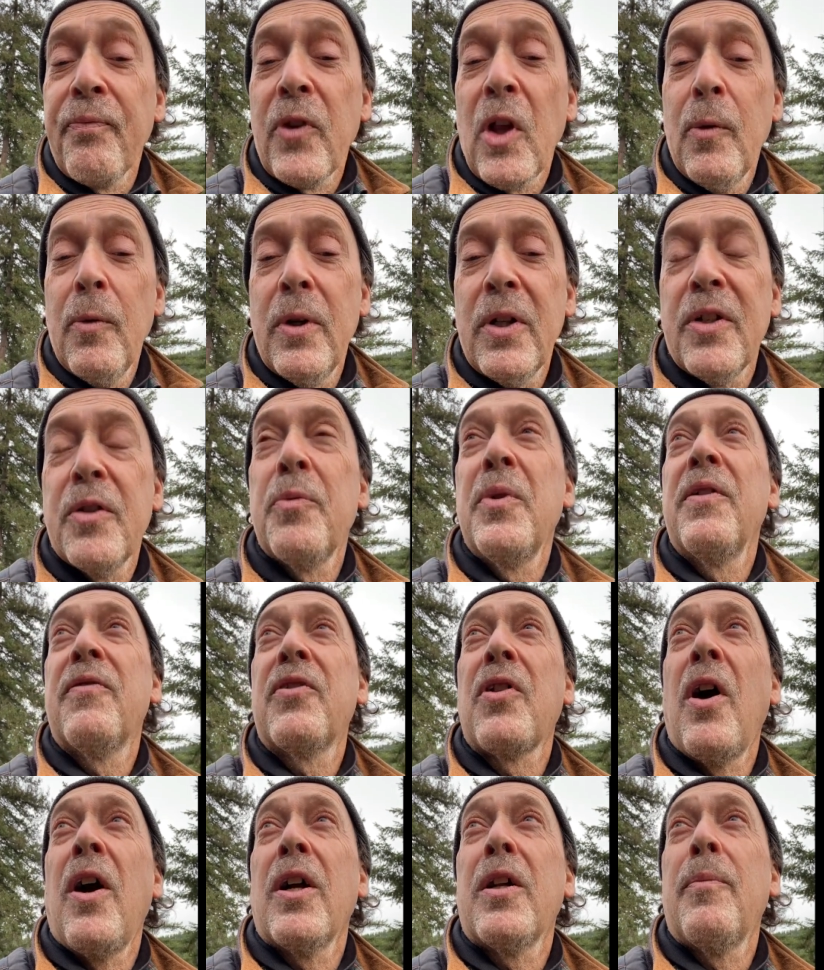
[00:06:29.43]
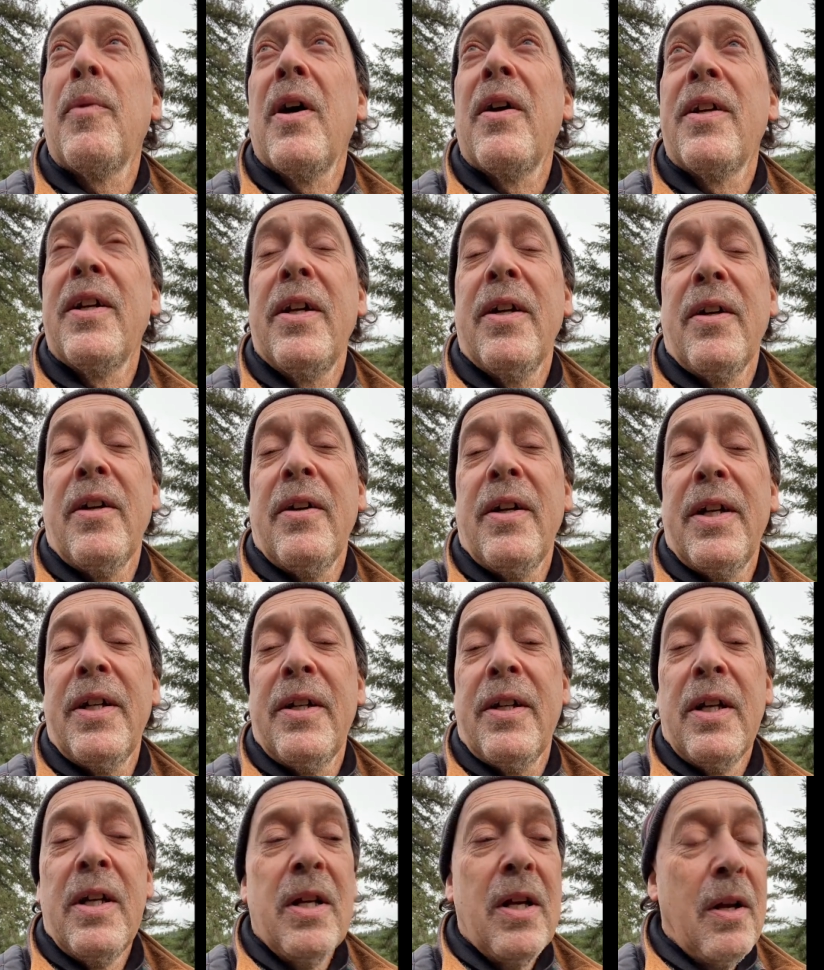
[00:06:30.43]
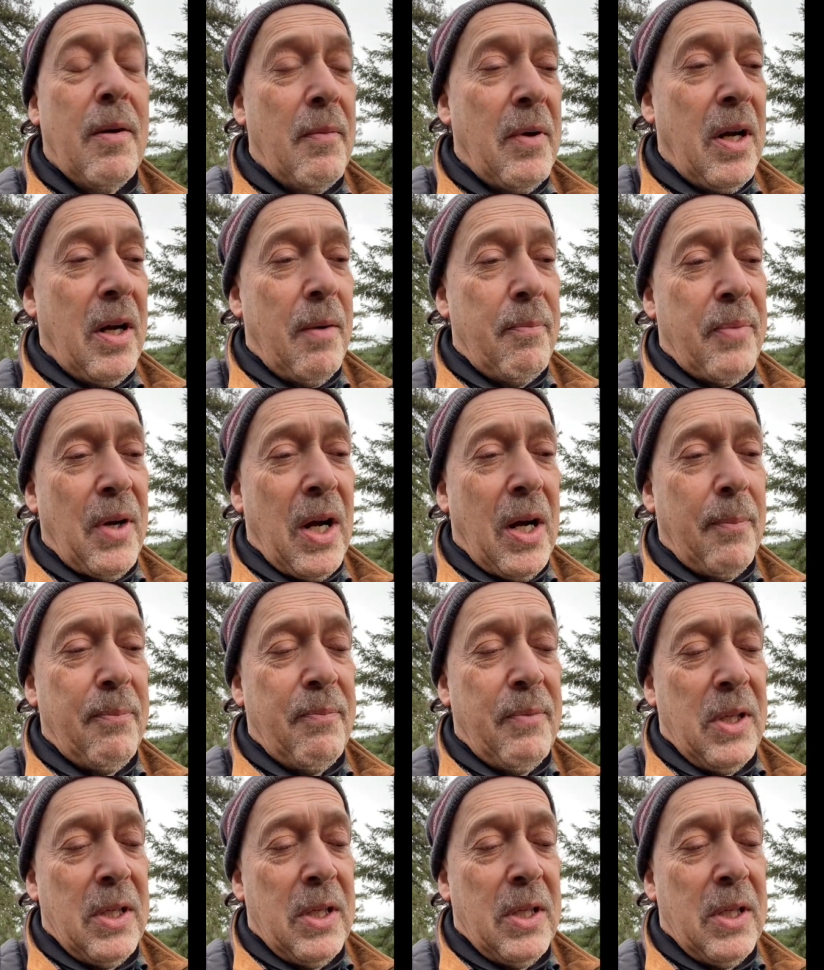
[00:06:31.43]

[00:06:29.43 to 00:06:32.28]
which we've talked about here, and Bob